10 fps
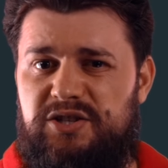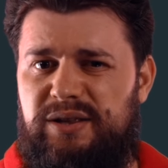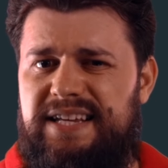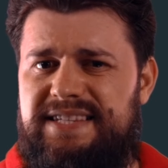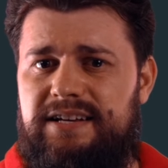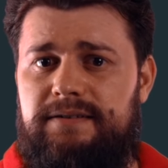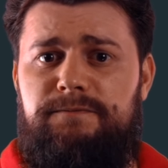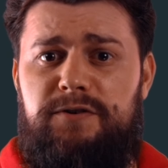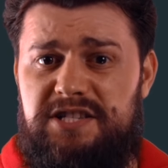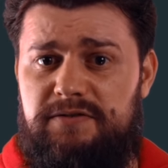So let's
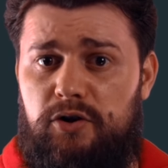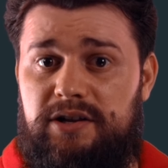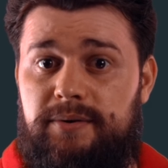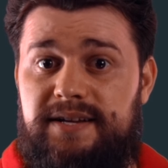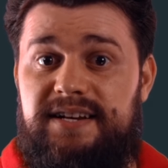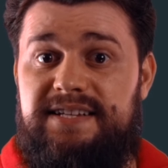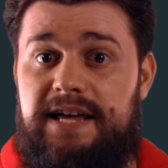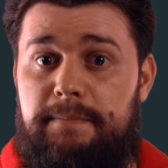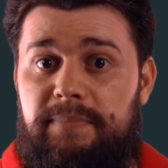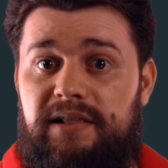first of all create an
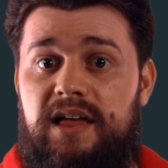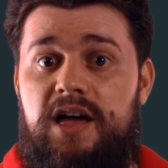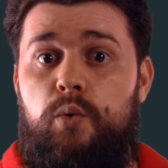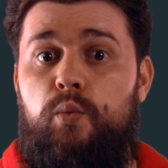example